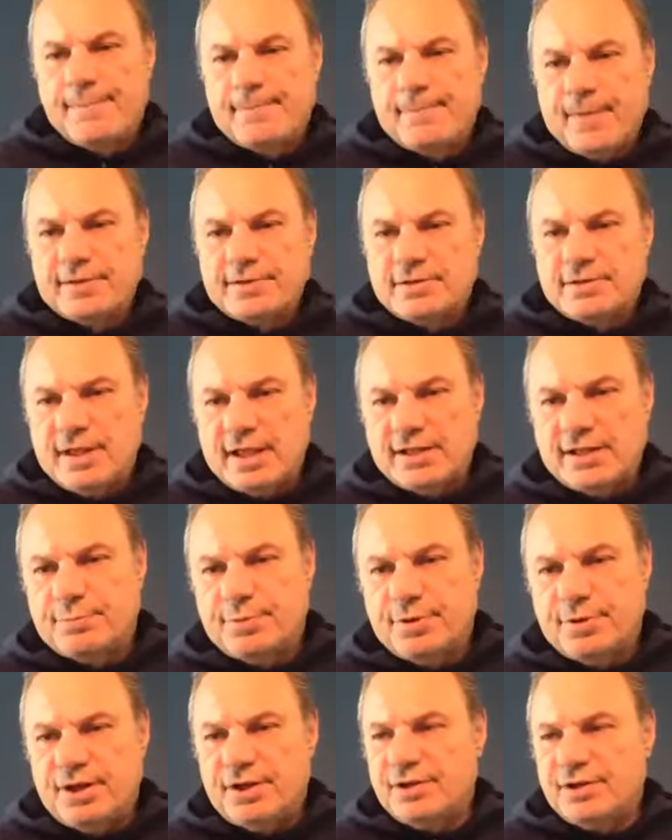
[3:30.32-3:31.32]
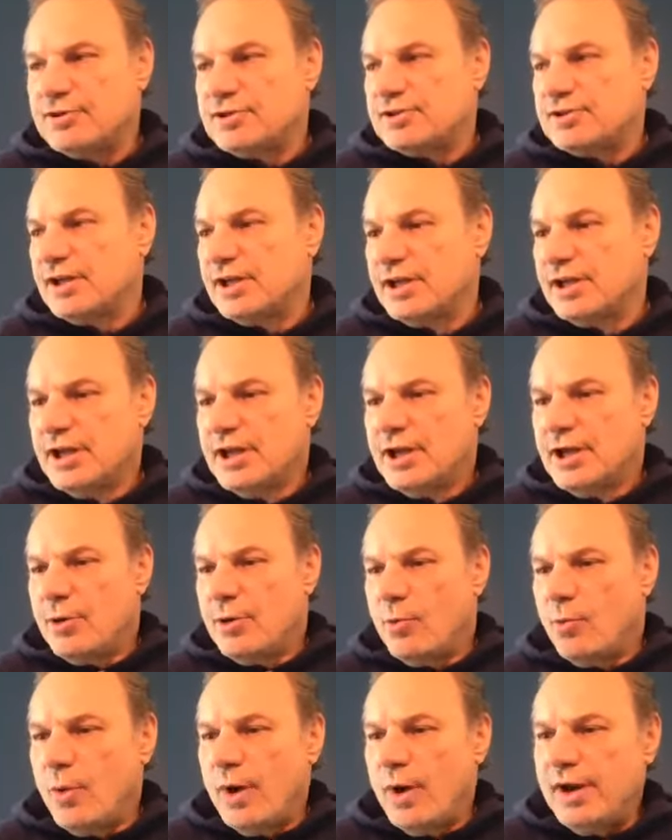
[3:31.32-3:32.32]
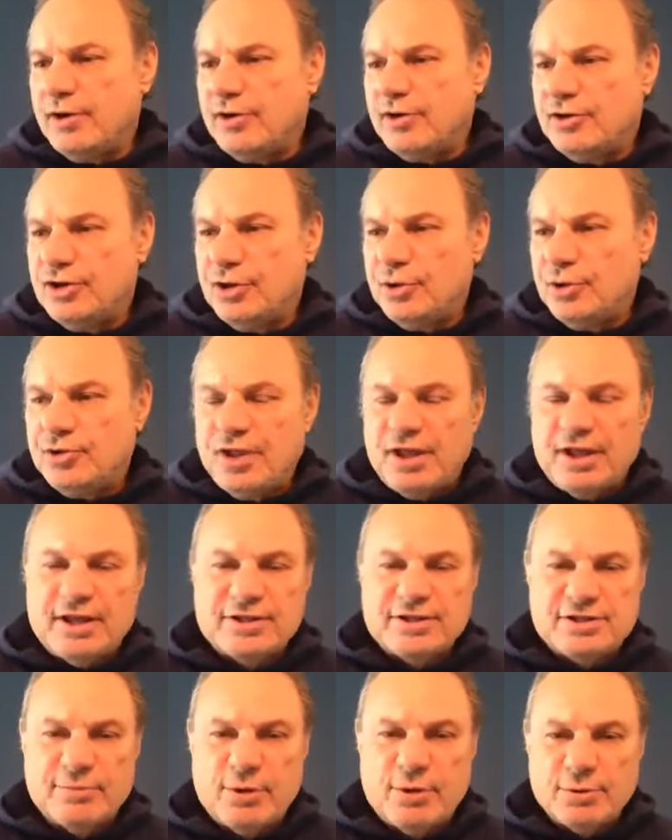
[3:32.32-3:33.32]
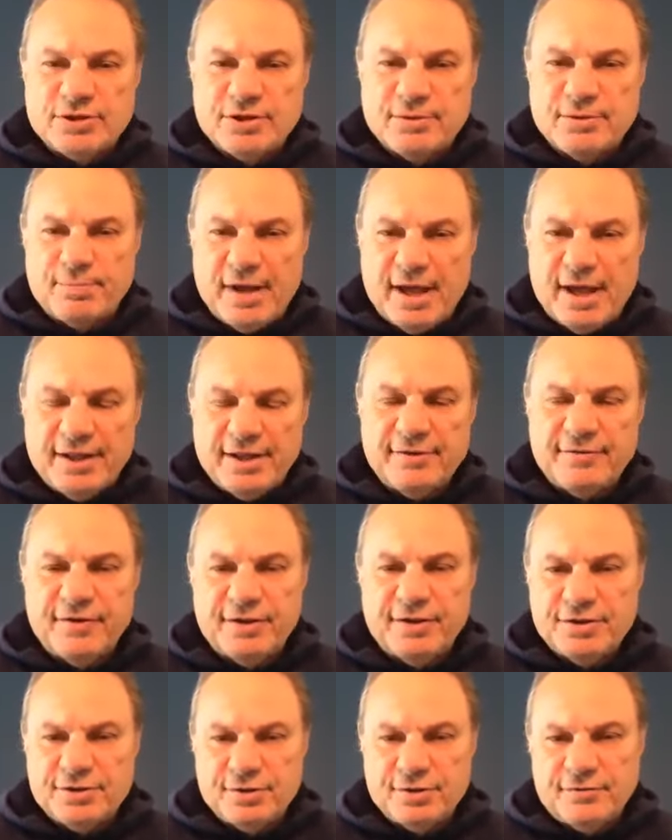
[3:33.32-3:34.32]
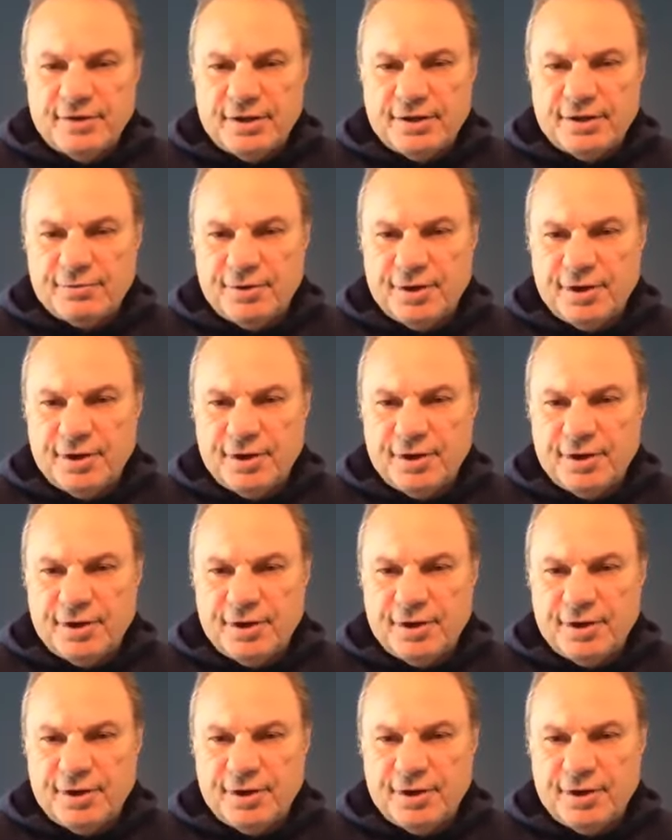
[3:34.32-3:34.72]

that's pretty interesting. What do you think is the most compelling feature of E3?